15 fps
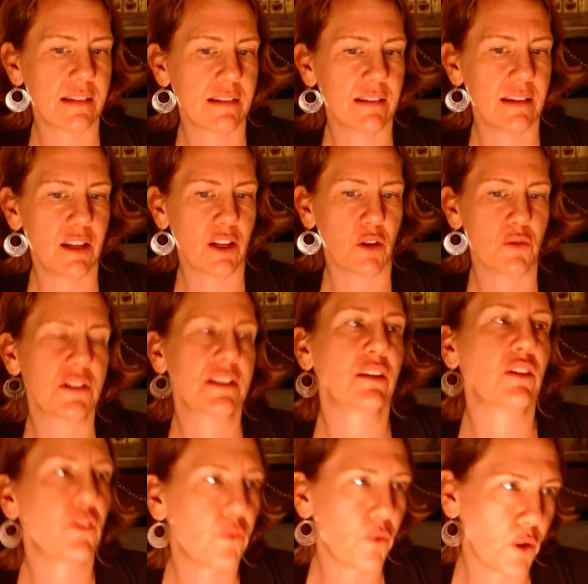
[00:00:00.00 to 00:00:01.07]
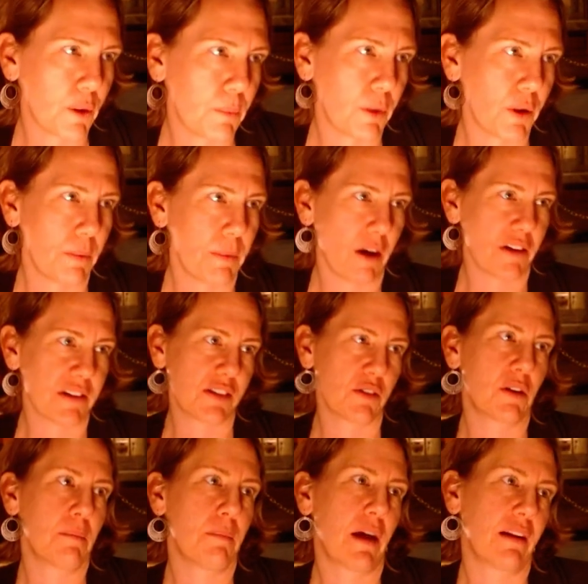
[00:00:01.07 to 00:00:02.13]
you know, still affordable, but also
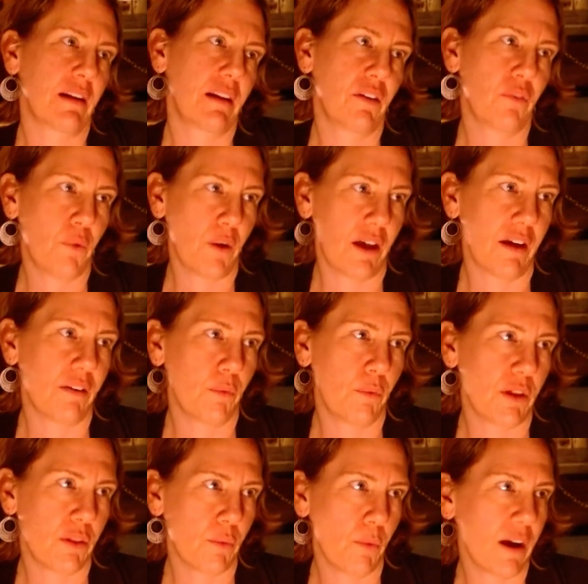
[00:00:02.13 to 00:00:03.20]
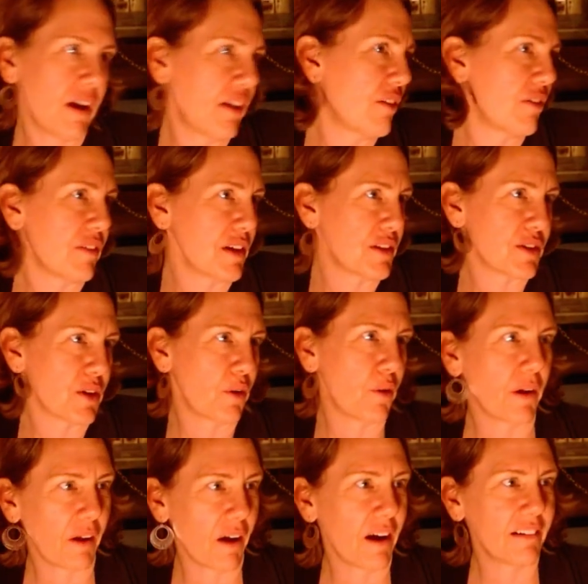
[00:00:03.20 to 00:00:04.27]
competitive with, with what other things are
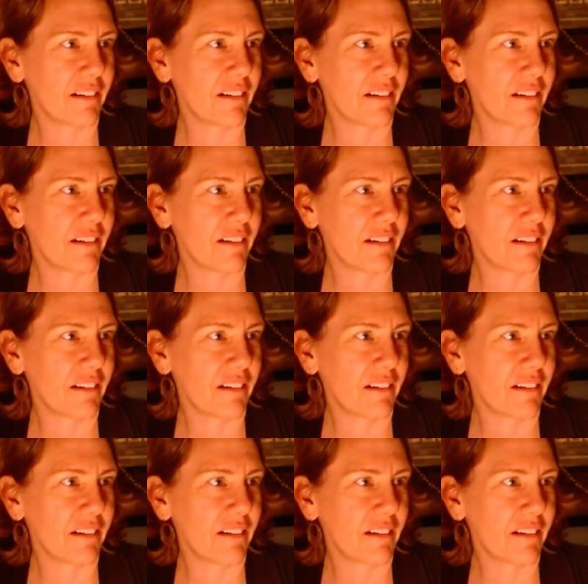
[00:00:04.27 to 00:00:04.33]
going on.